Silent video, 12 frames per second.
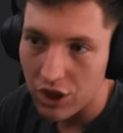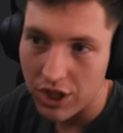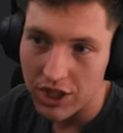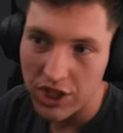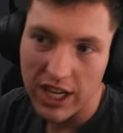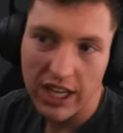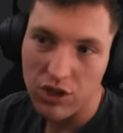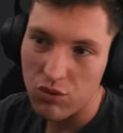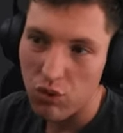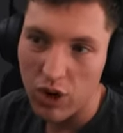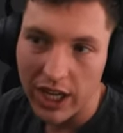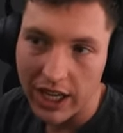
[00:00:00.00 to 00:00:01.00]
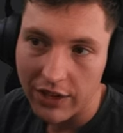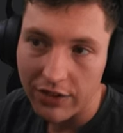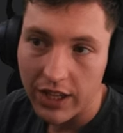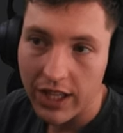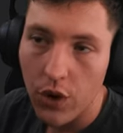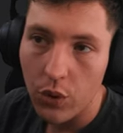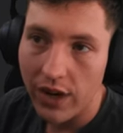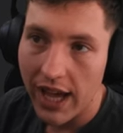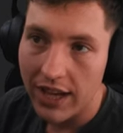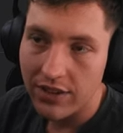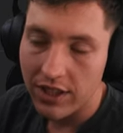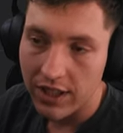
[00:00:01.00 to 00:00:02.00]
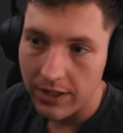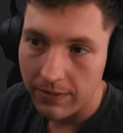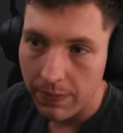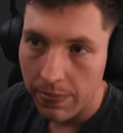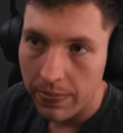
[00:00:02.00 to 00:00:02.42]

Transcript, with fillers: You can see it. It's really filled out here.